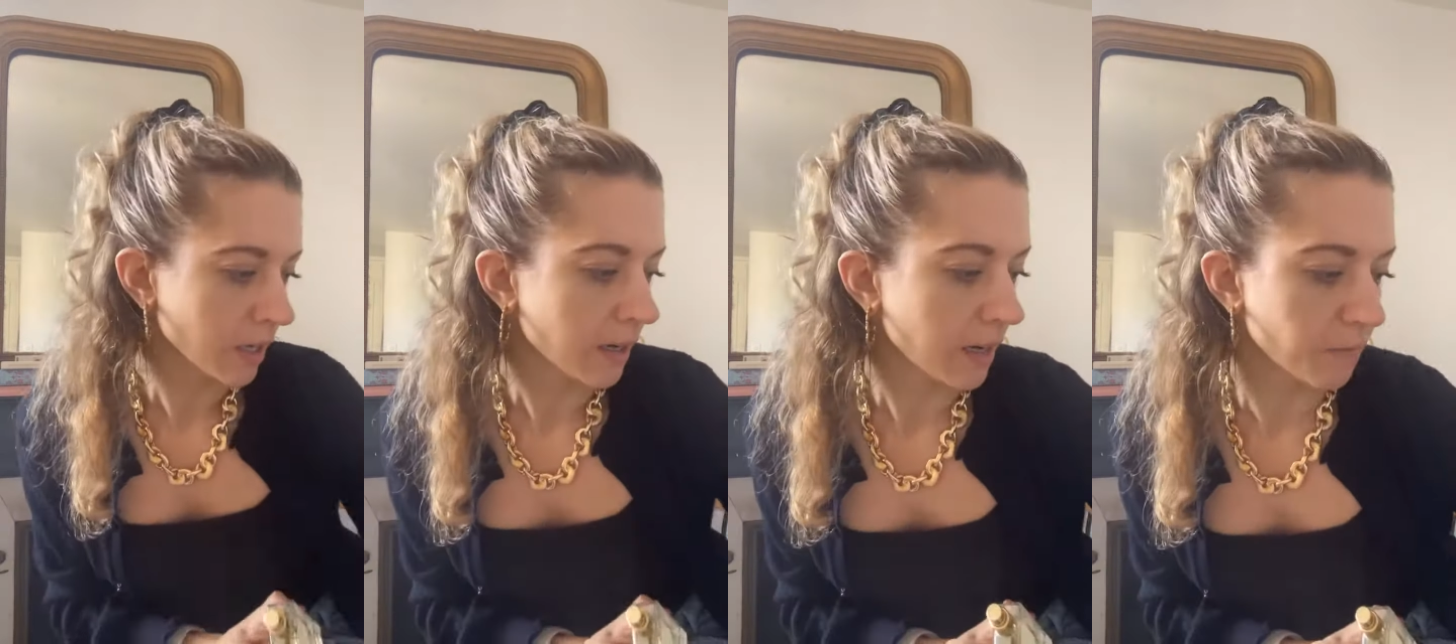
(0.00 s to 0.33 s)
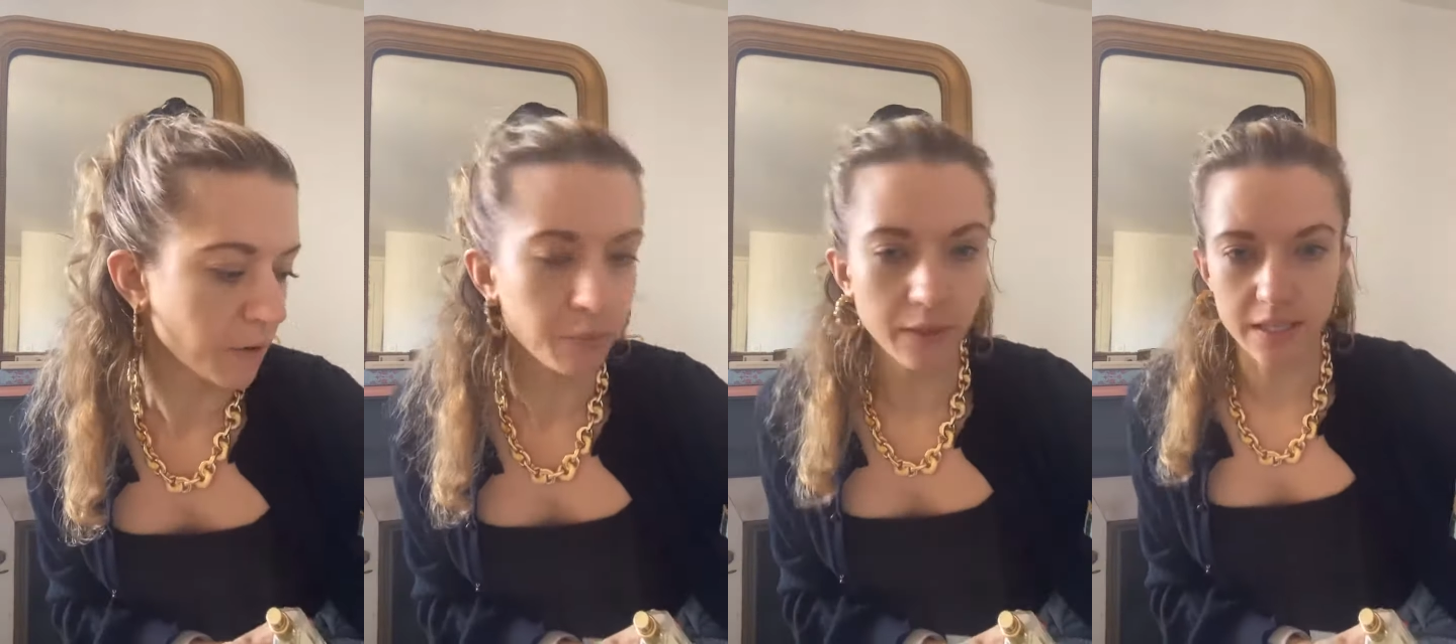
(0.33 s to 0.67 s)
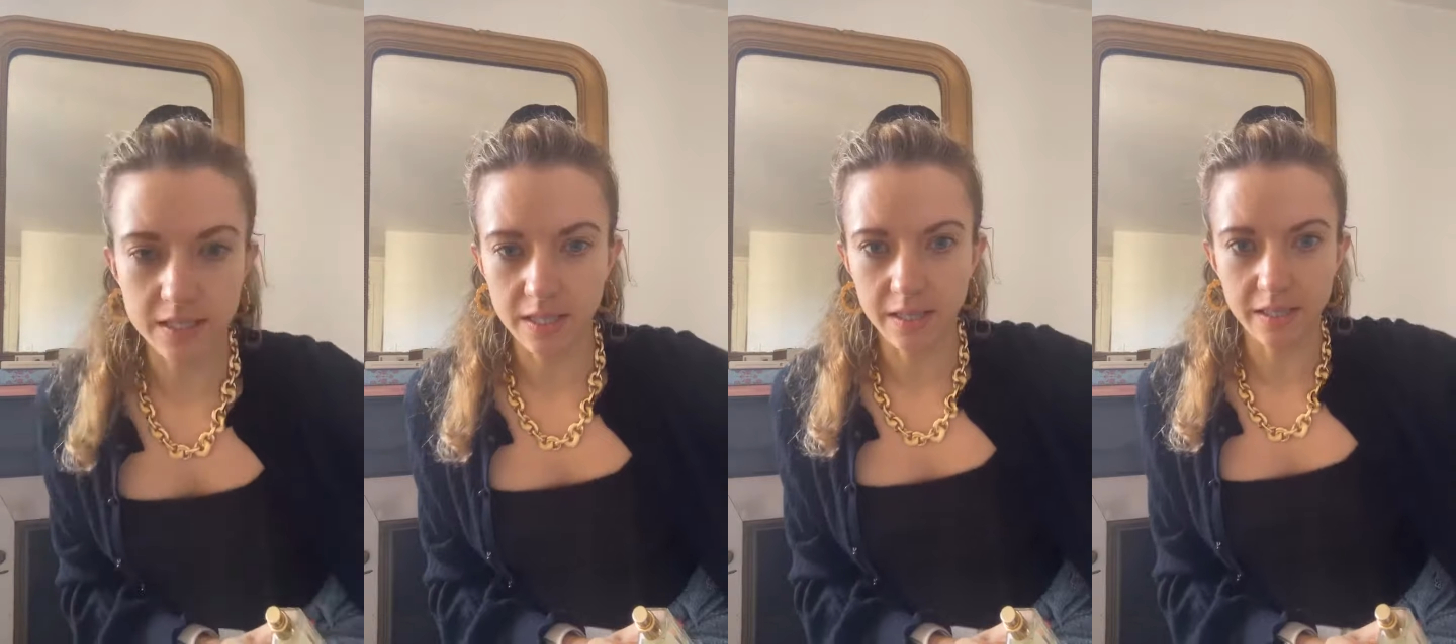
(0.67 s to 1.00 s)
I'm
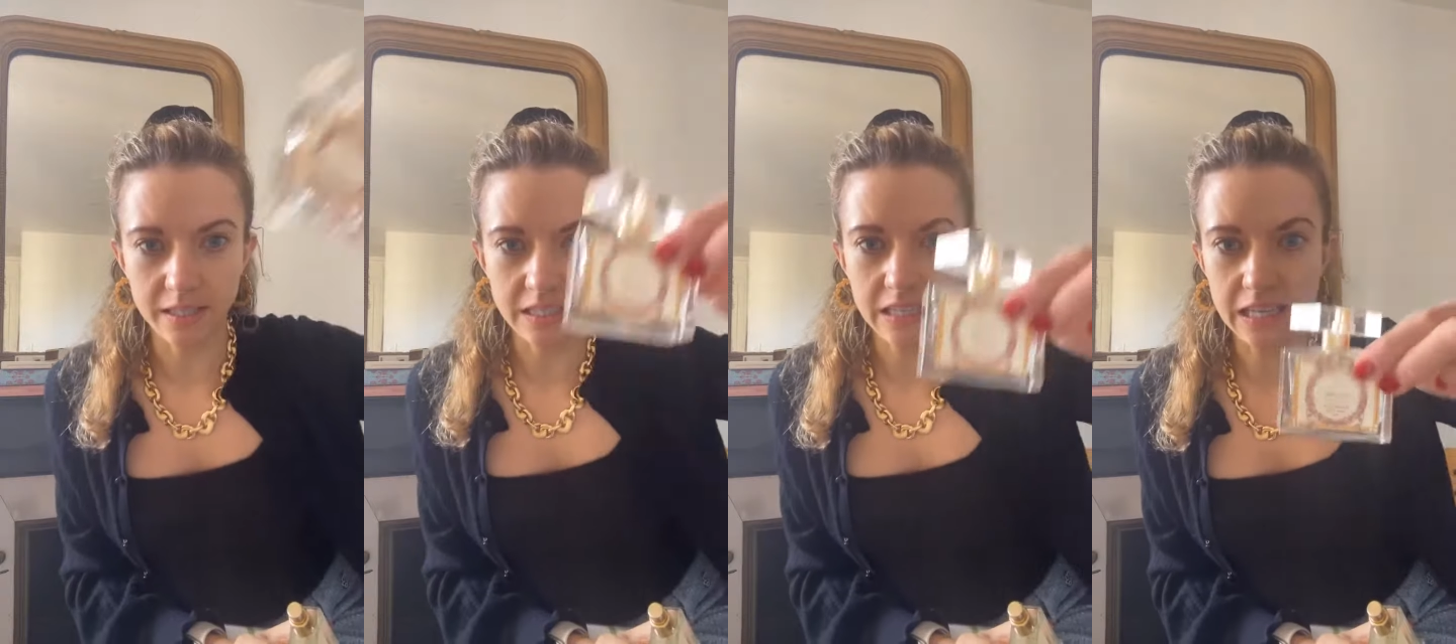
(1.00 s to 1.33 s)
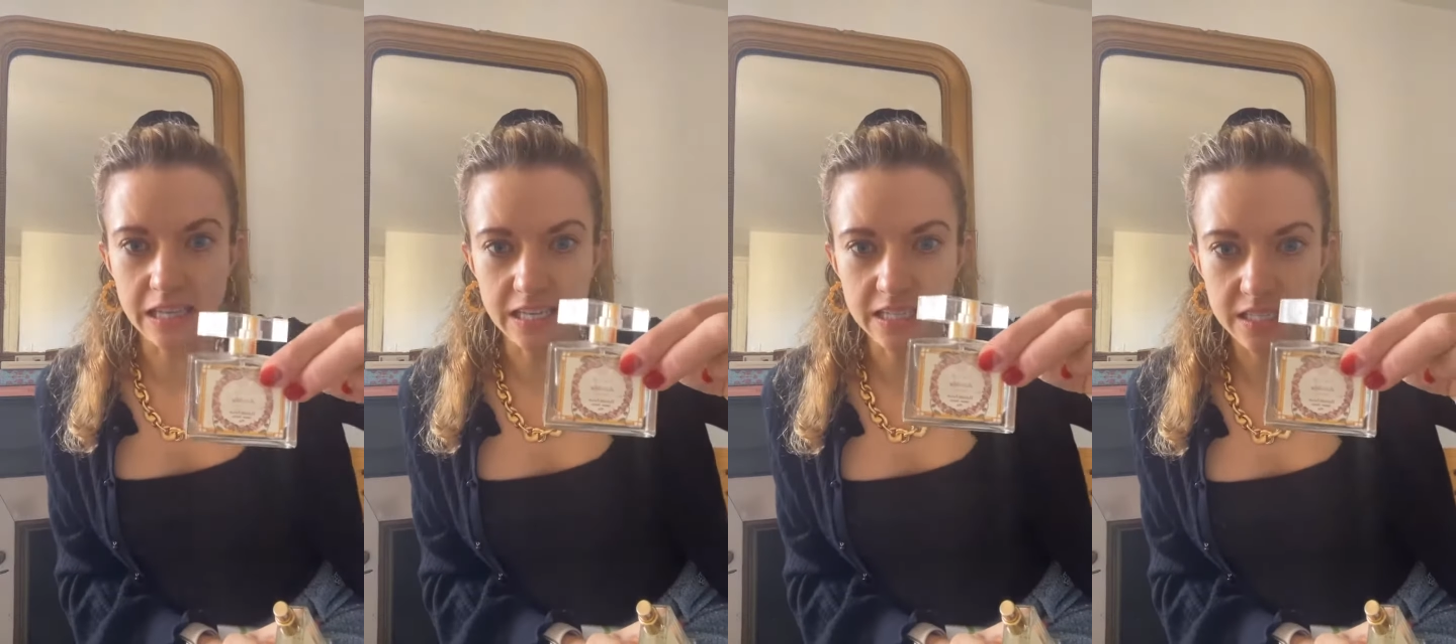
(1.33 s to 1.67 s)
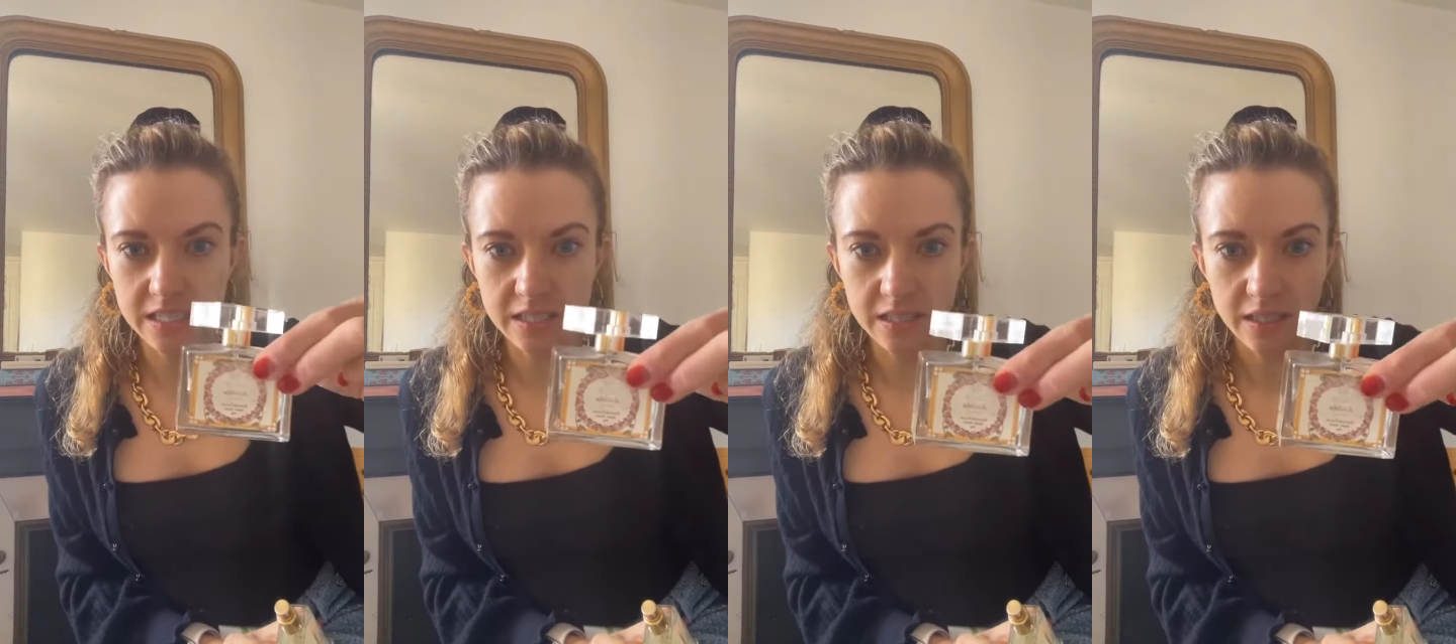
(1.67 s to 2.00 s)
replacing
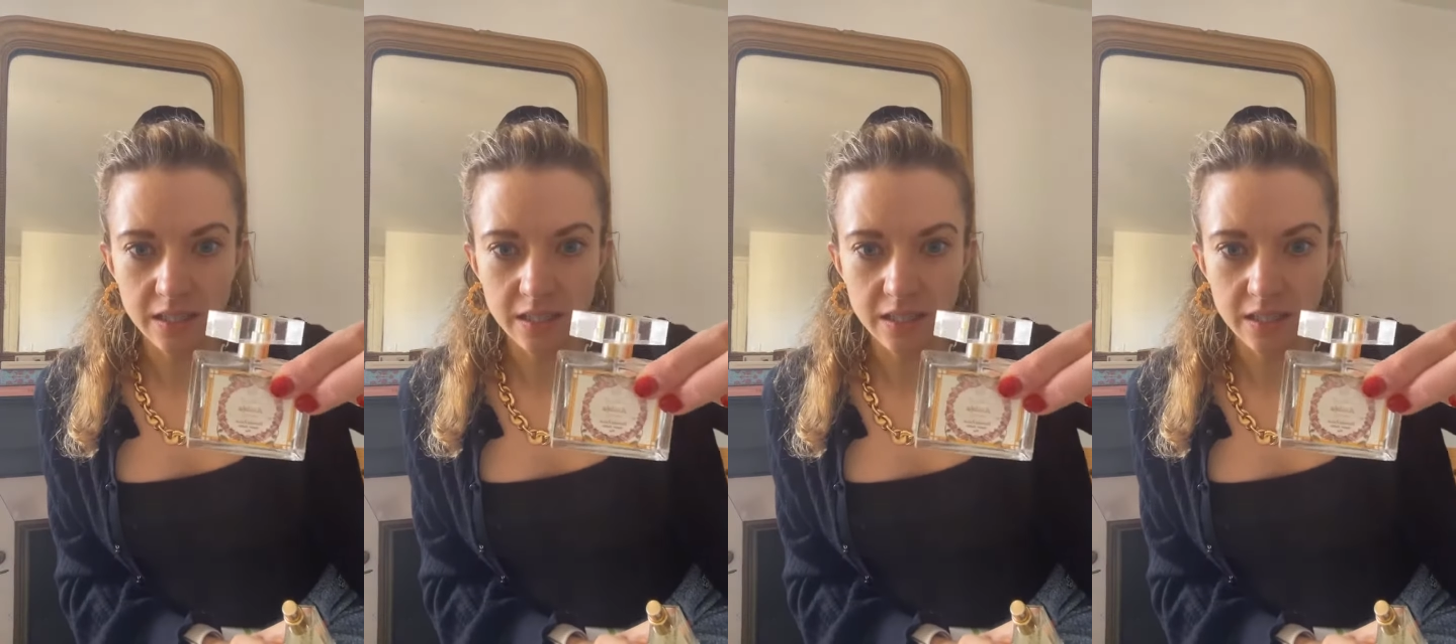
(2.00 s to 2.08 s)
this.